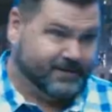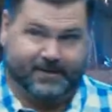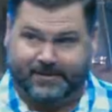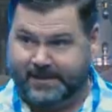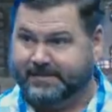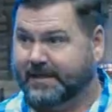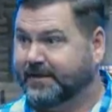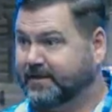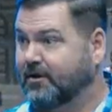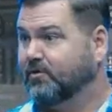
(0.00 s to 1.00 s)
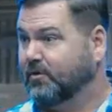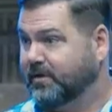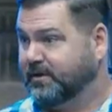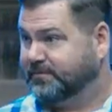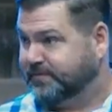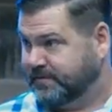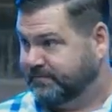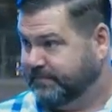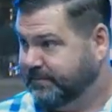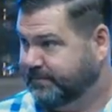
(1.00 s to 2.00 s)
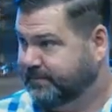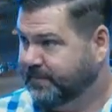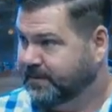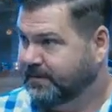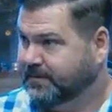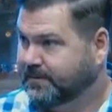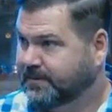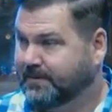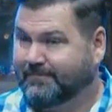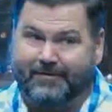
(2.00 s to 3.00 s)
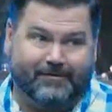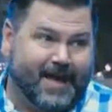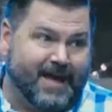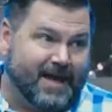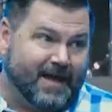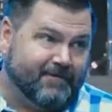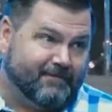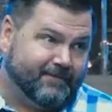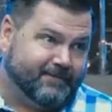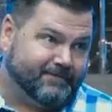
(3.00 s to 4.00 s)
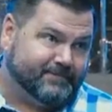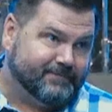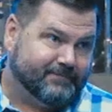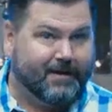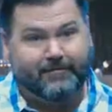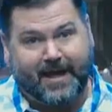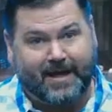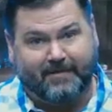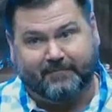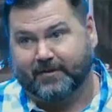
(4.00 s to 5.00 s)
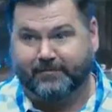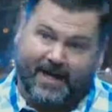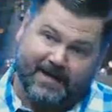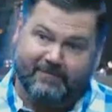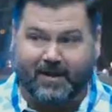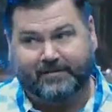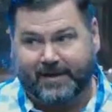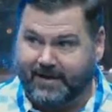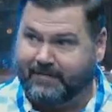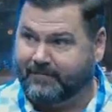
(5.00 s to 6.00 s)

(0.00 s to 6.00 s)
because that's how they talk where William's from. Brother Dave, Brother Dave, Brother Dave, Brother Dave.